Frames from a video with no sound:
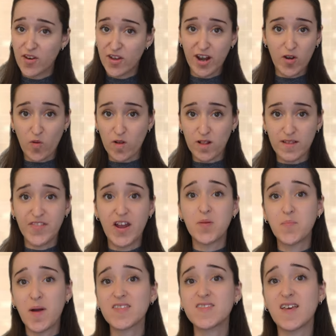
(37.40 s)
not at all. They're
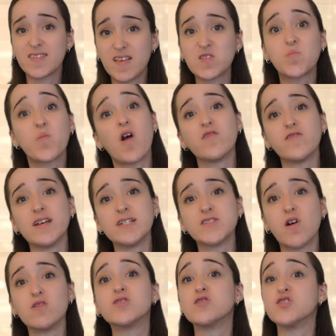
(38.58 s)
passing these profits
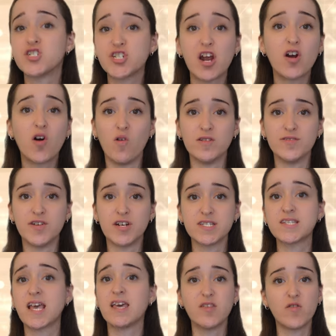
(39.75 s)
on to shareholders
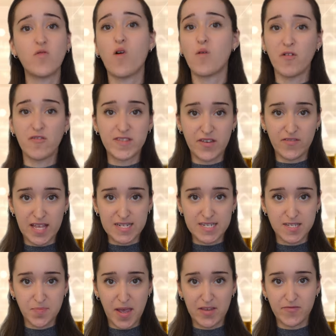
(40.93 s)
in the form of
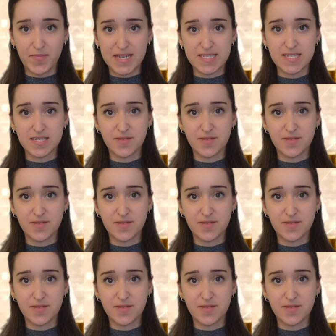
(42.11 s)
dividends payments.